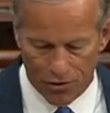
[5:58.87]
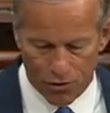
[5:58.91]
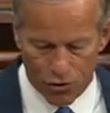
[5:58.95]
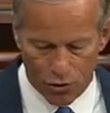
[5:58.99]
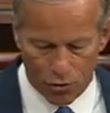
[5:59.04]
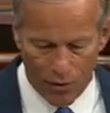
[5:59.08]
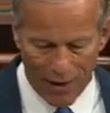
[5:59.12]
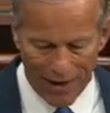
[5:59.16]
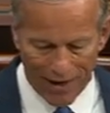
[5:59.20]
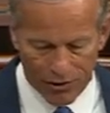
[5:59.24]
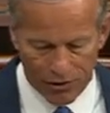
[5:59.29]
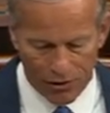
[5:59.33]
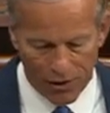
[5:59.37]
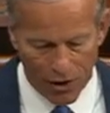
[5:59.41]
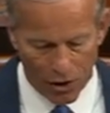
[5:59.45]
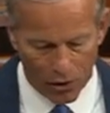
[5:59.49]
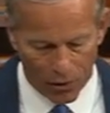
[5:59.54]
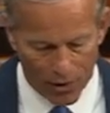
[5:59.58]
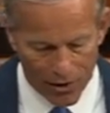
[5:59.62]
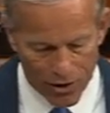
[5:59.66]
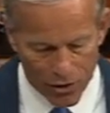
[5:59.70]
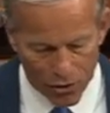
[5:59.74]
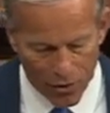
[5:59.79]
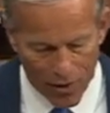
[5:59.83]
directly
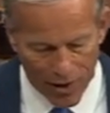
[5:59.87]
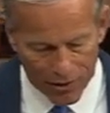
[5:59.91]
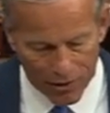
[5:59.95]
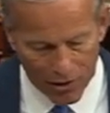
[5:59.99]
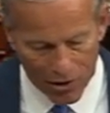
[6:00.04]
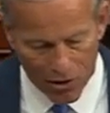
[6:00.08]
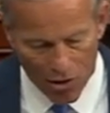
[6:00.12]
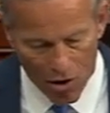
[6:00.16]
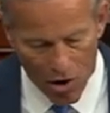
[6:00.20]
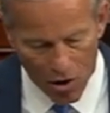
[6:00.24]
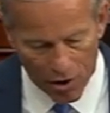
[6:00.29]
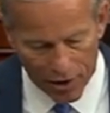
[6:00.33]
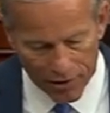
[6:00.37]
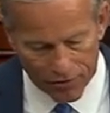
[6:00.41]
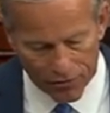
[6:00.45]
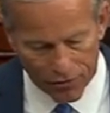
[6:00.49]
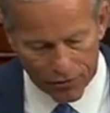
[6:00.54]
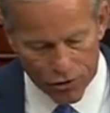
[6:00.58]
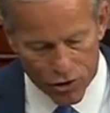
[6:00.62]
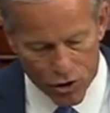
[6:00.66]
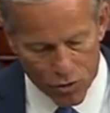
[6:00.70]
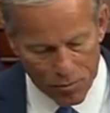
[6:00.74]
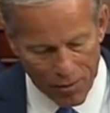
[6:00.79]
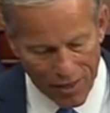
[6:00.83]
or indirectly calling for
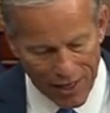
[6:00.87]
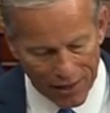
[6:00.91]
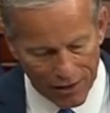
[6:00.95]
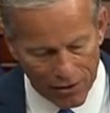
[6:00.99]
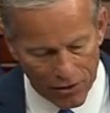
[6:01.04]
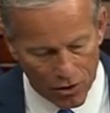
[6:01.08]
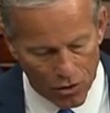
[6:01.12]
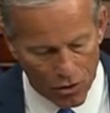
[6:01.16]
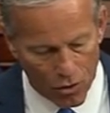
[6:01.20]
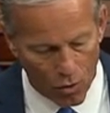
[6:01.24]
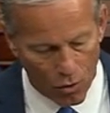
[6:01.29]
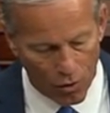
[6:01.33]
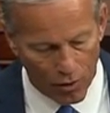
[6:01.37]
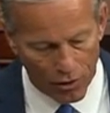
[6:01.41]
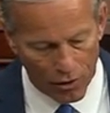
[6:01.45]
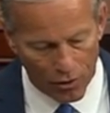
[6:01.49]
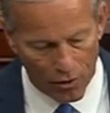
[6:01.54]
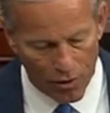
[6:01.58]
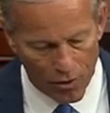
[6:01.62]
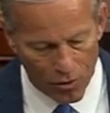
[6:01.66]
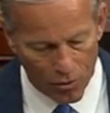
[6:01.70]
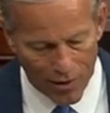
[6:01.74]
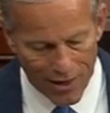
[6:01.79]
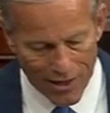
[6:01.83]
expanding the court or
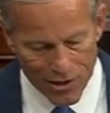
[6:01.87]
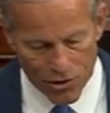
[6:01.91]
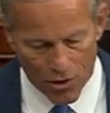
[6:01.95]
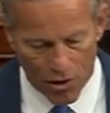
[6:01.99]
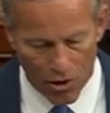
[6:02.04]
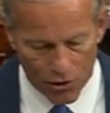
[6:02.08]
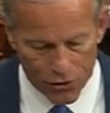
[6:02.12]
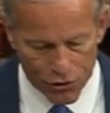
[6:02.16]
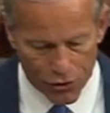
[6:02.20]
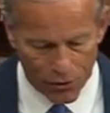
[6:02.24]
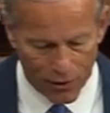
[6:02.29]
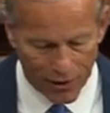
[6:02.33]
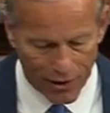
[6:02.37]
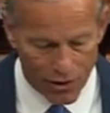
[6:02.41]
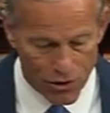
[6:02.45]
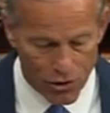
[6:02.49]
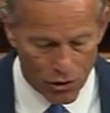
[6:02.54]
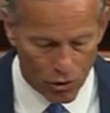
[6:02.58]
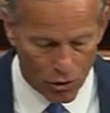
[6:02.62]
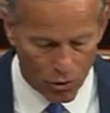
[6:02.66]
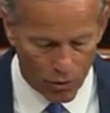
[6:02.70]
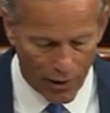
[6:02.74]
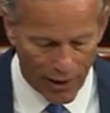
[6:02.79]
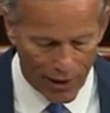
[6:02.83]
otherwise altering it to
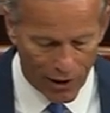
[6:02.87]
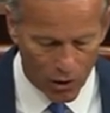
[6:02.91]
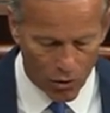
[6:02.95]
create a